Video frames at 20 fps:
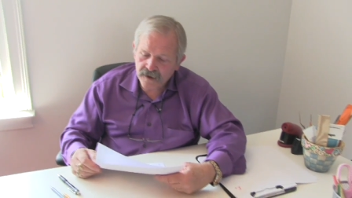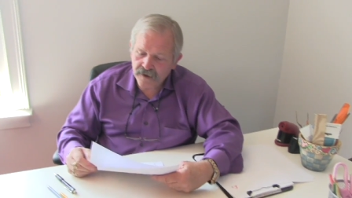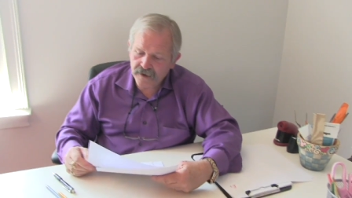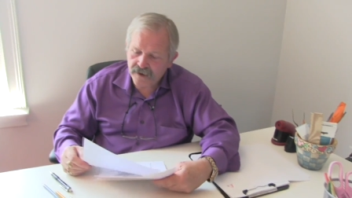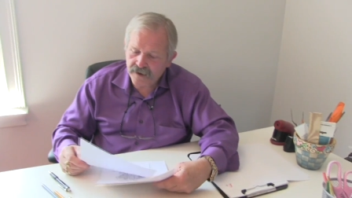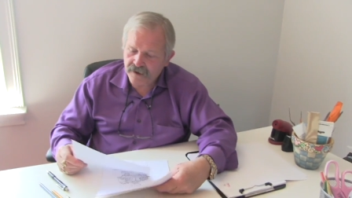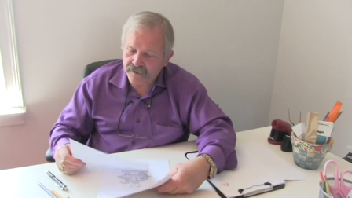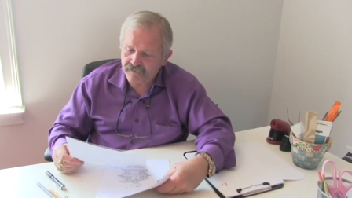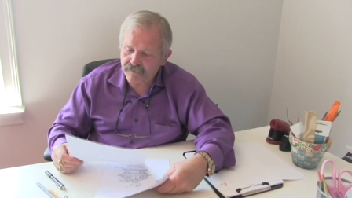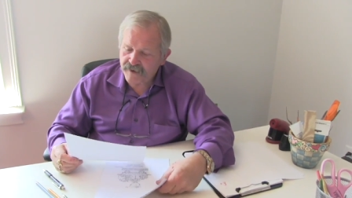
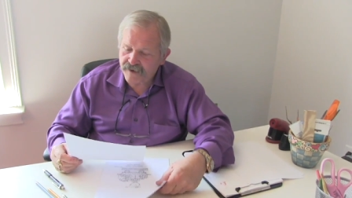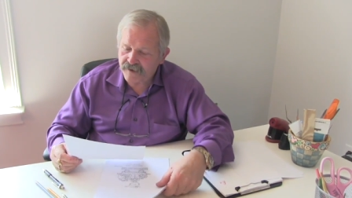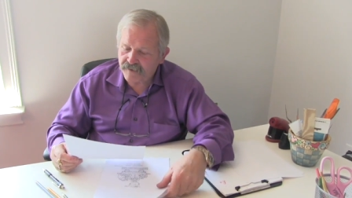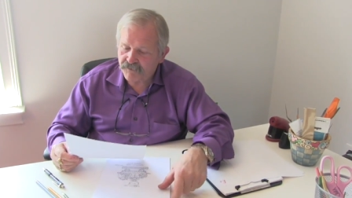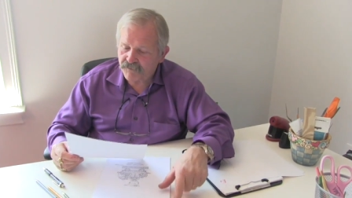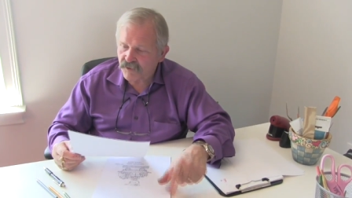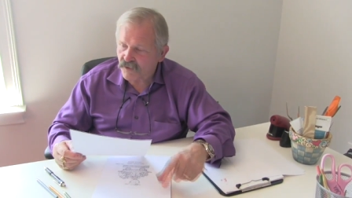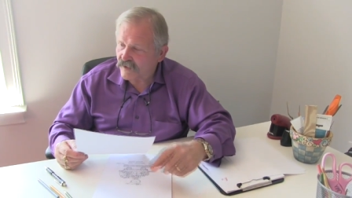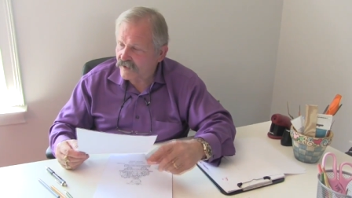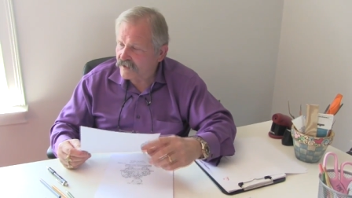and I've made
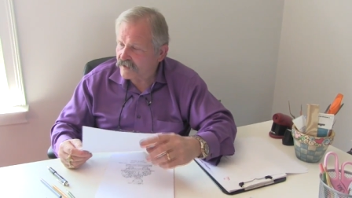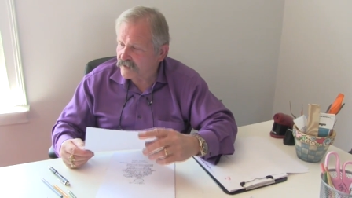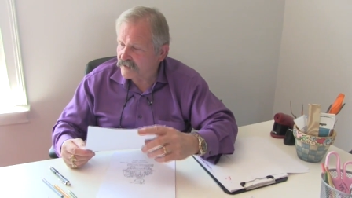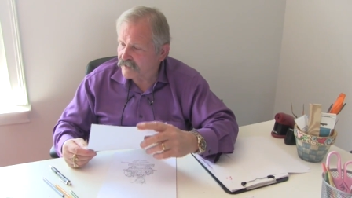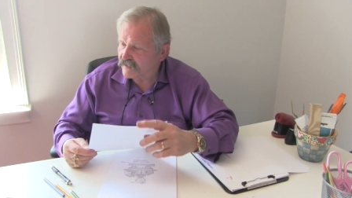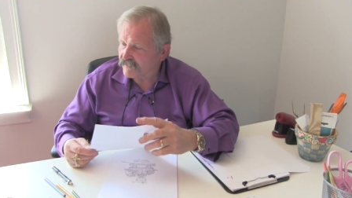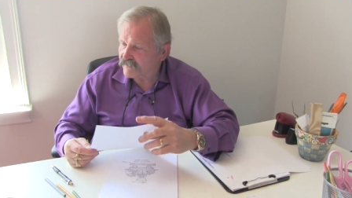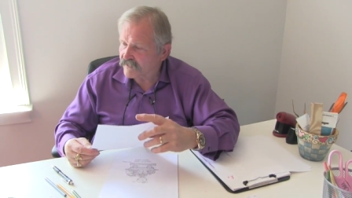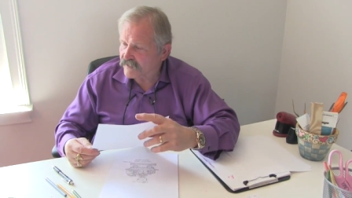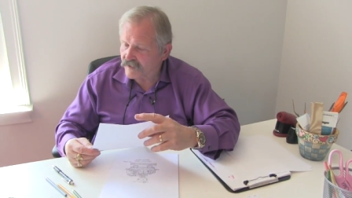a print
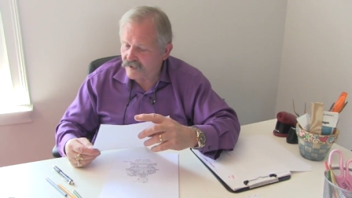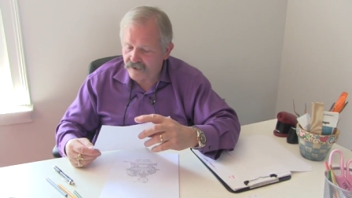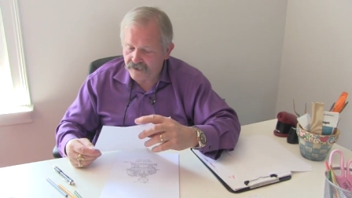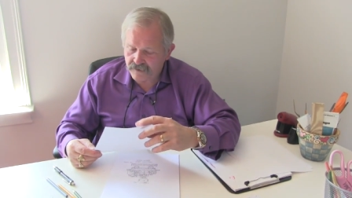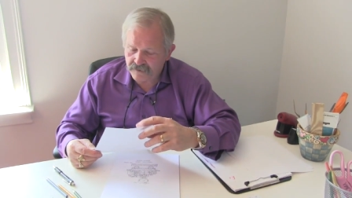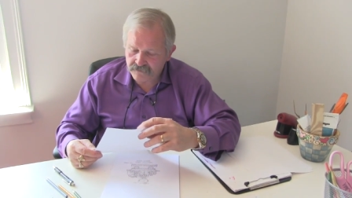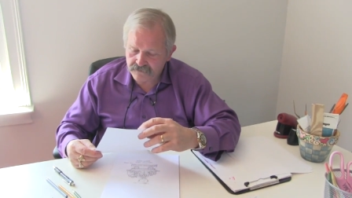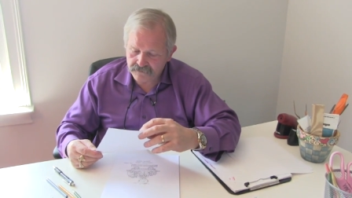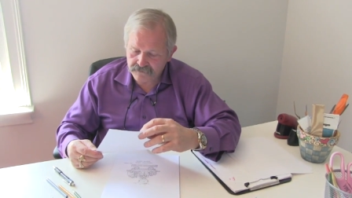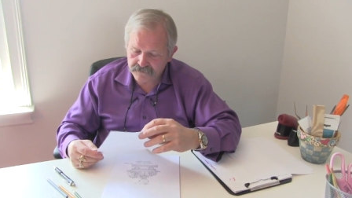of
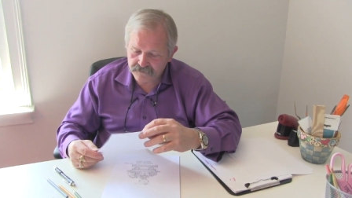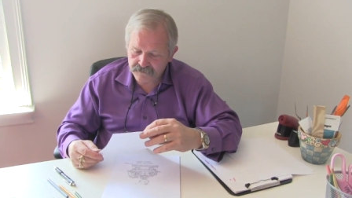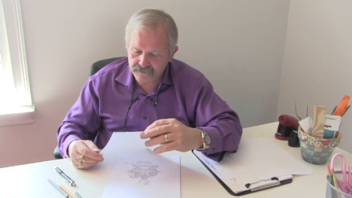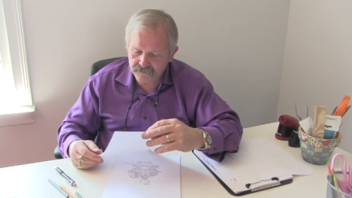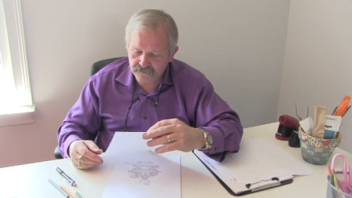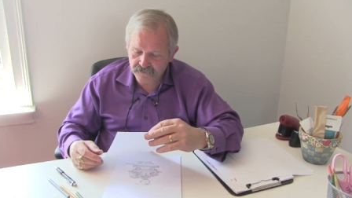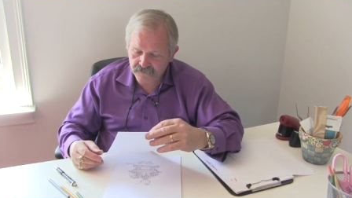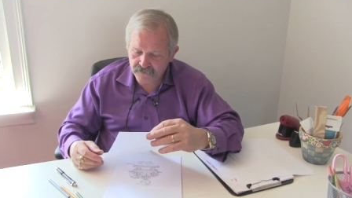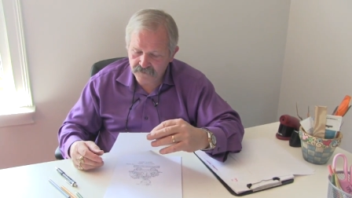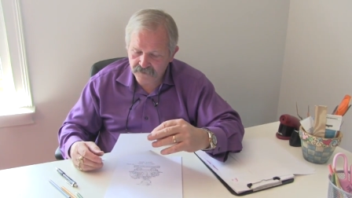the
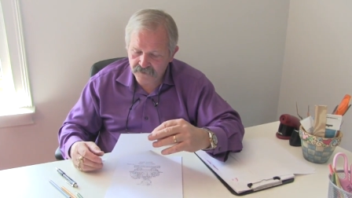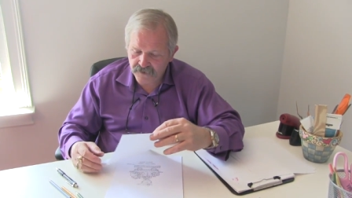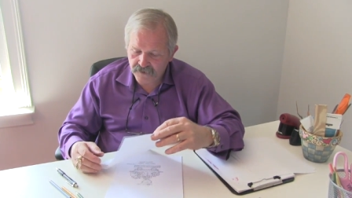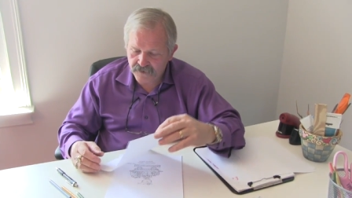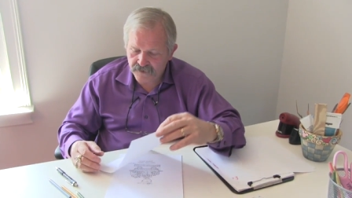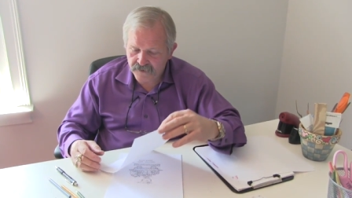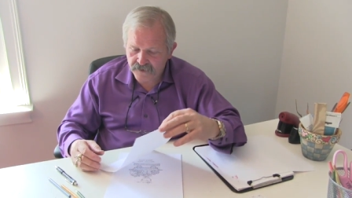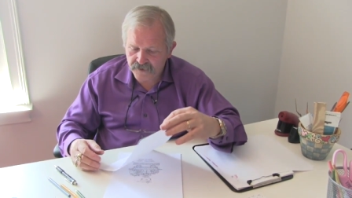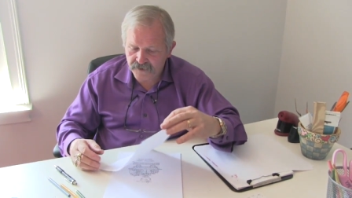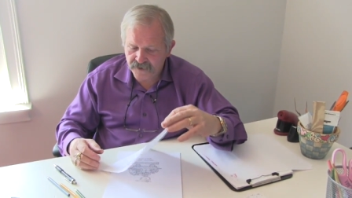
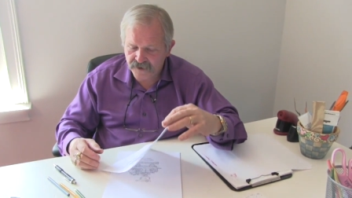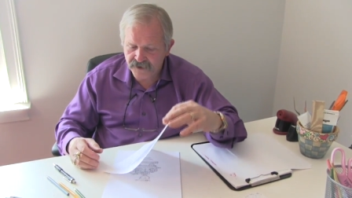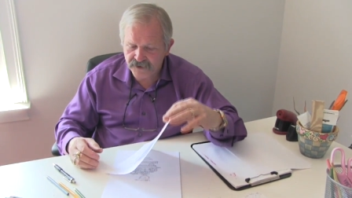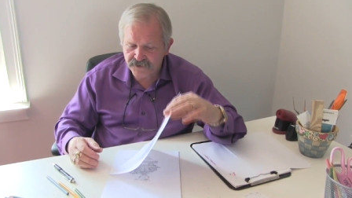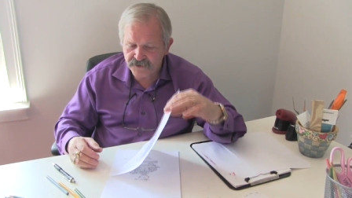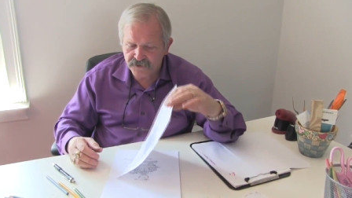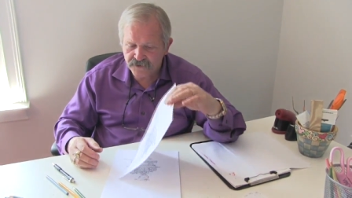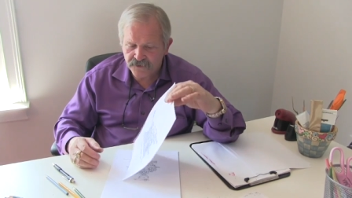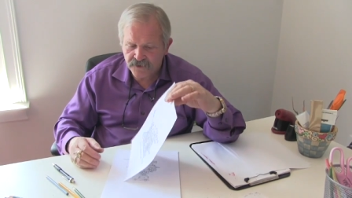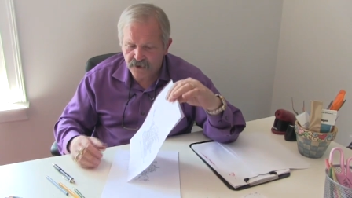
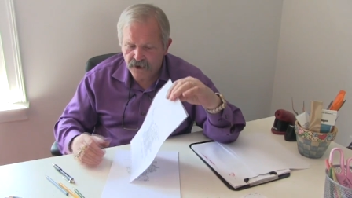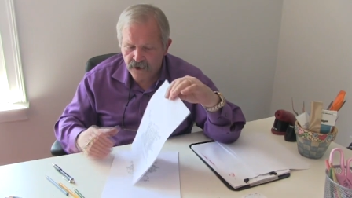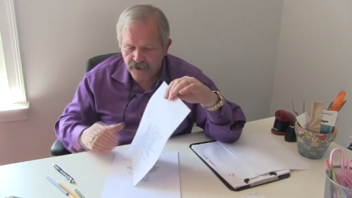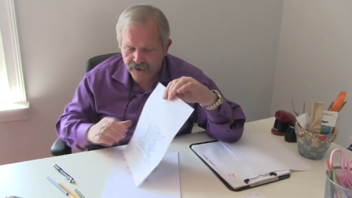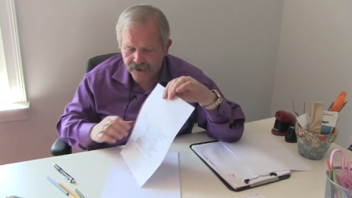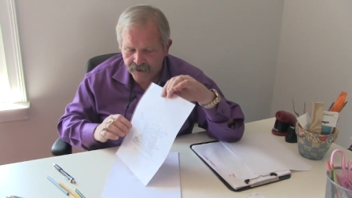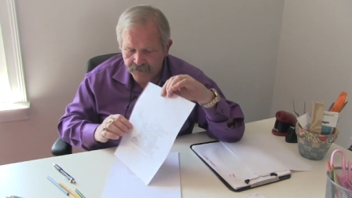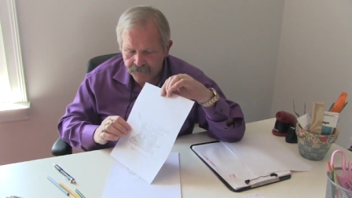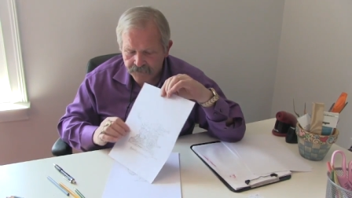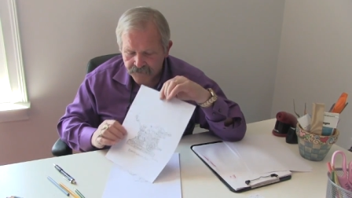initial
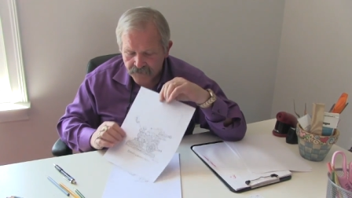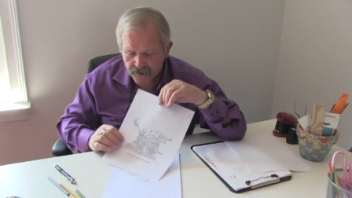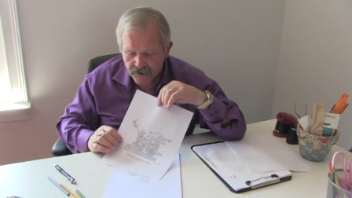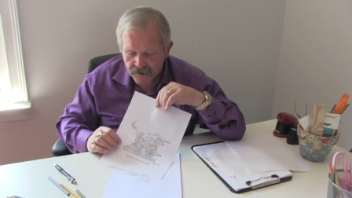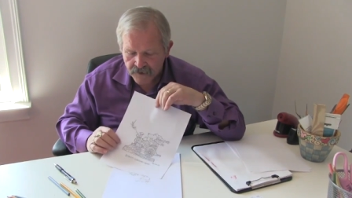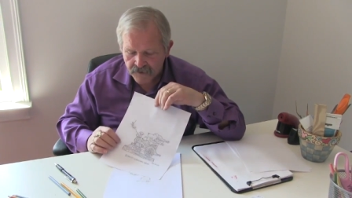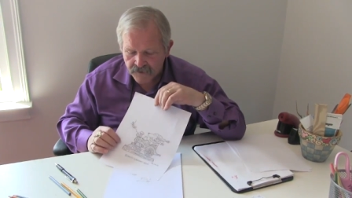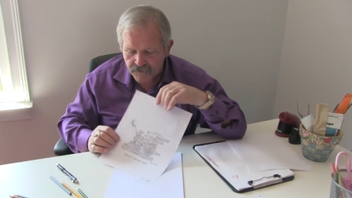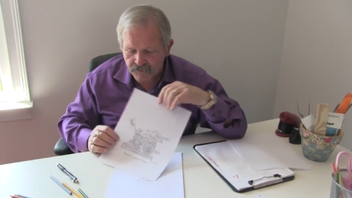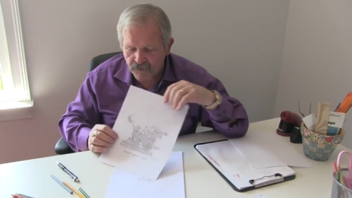drawing,
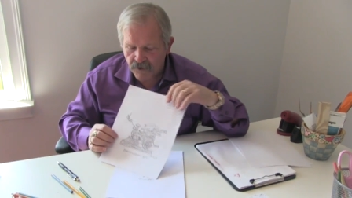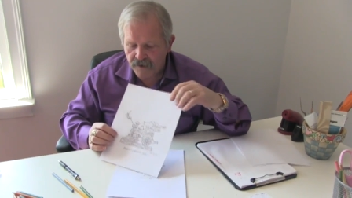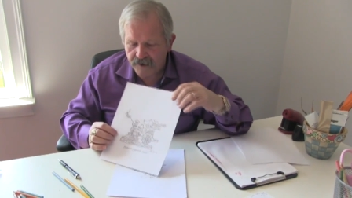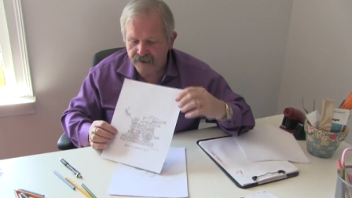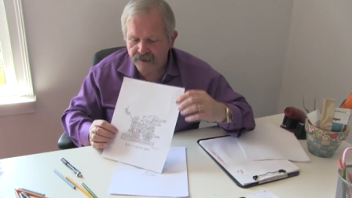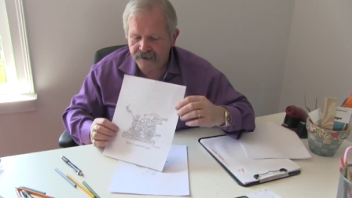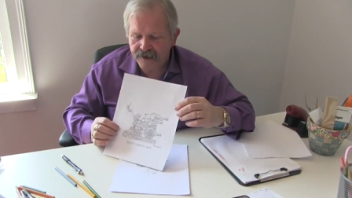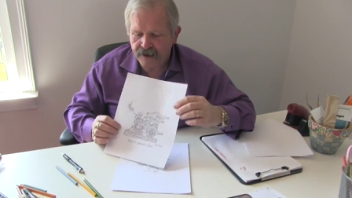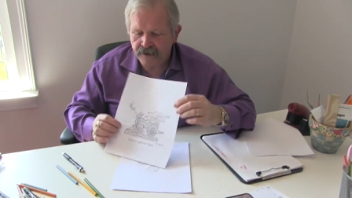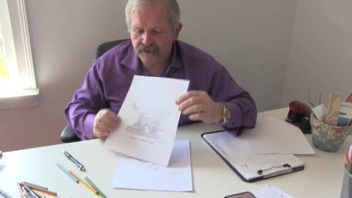brought
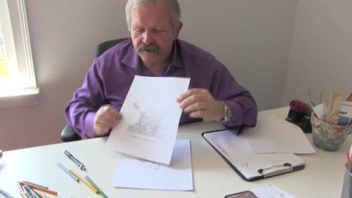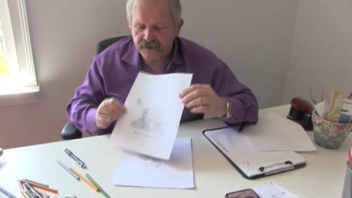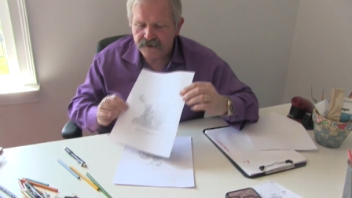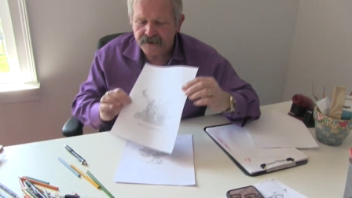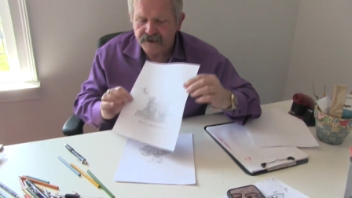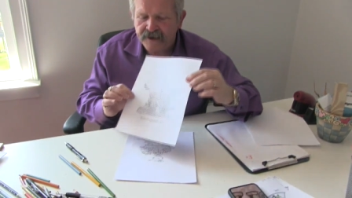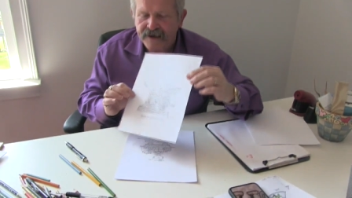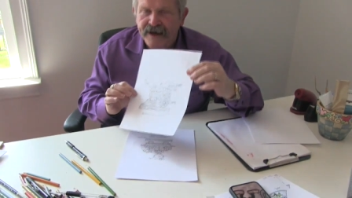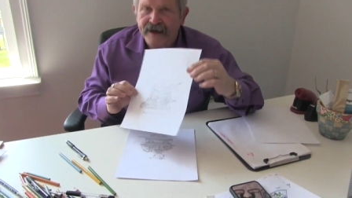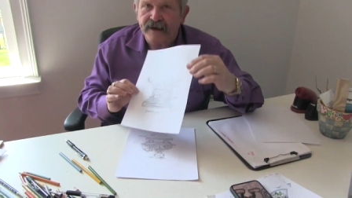it down to
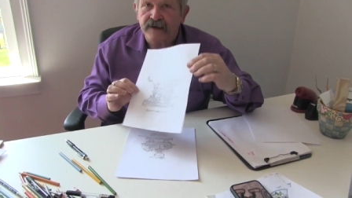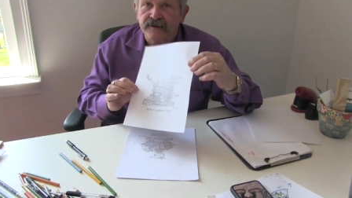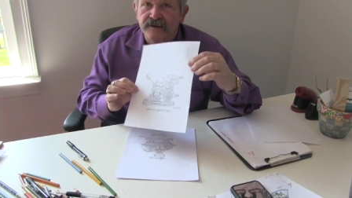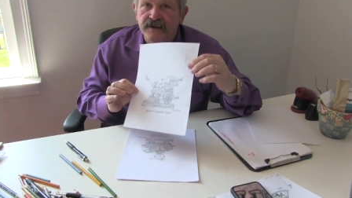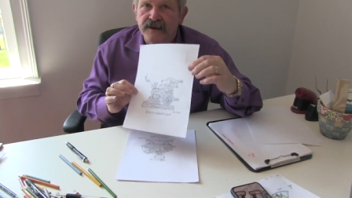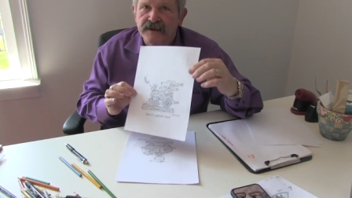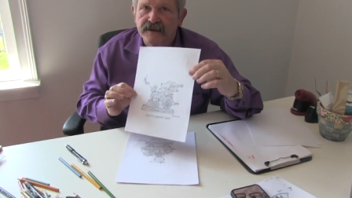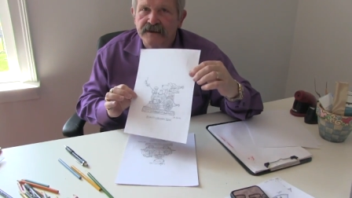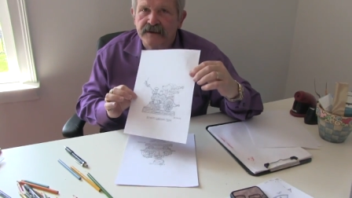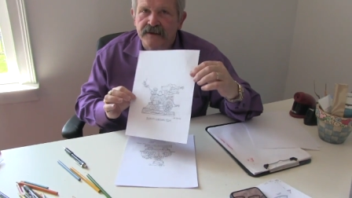scale
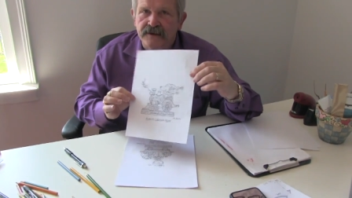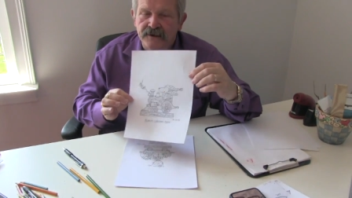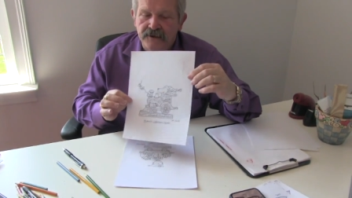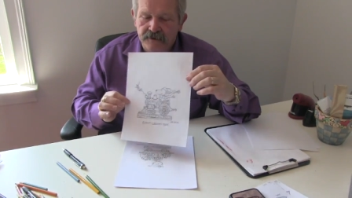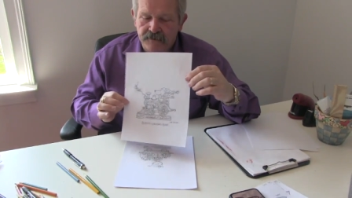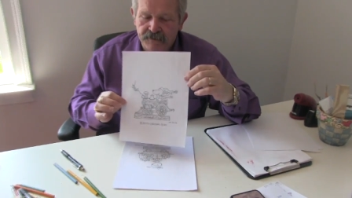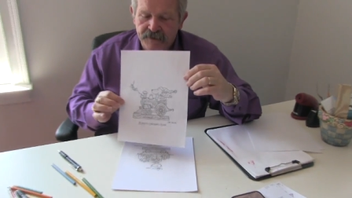just a little